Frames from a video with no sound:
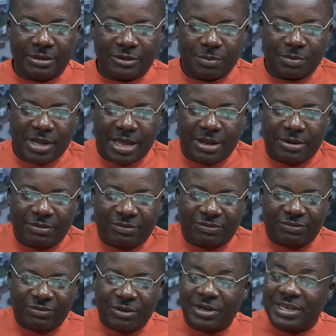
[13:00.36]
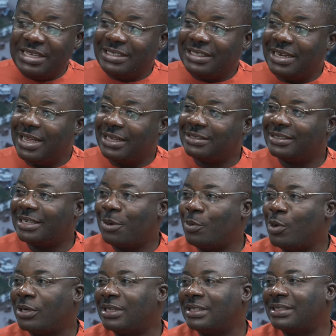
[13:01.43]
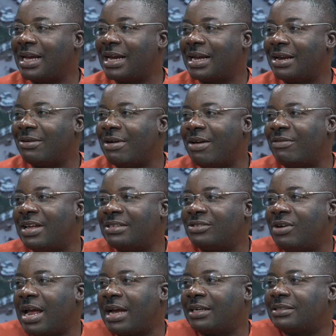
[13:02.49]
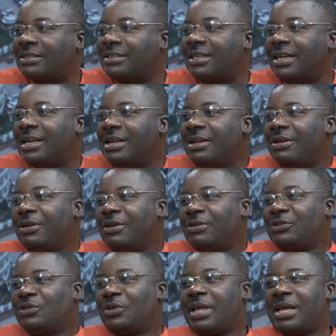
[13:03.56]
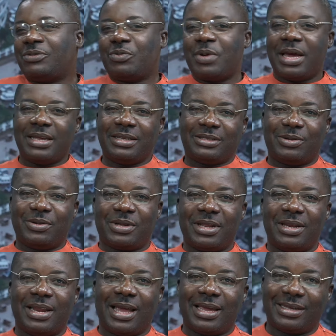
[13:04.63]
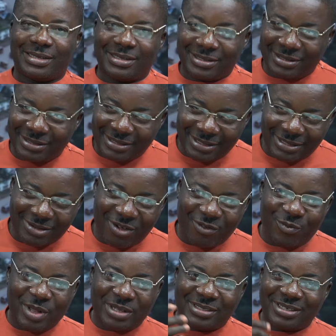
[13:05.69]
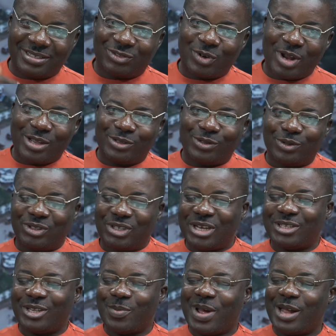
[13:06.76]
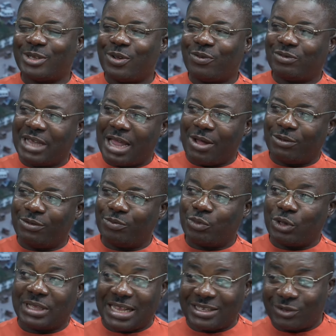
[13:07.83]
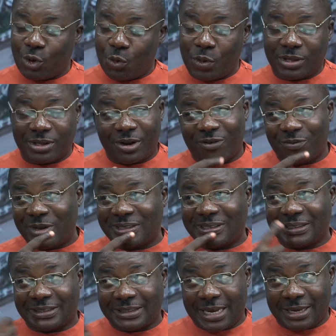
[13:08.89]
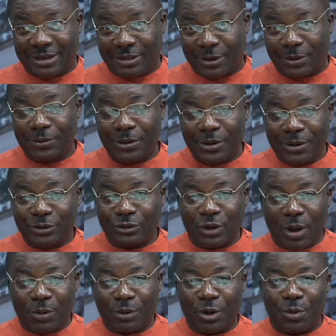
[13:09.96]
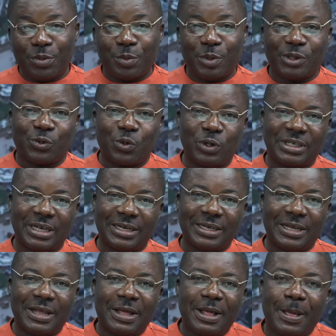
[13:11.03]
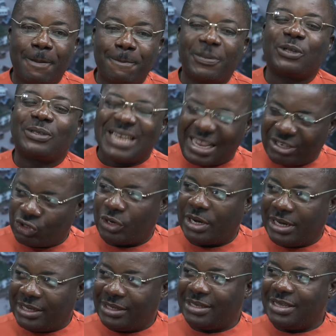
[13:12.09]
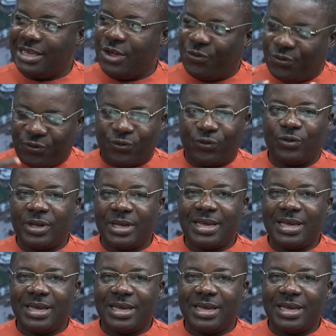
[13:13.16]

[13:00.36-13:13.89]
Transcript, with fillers: some kind of uneasiness among the tanker drivers' ranks. So that's why it's looking like the government is trying to chase them out of town. But that's not what the government is saying, though, so I will not be misquoted. But naturally, if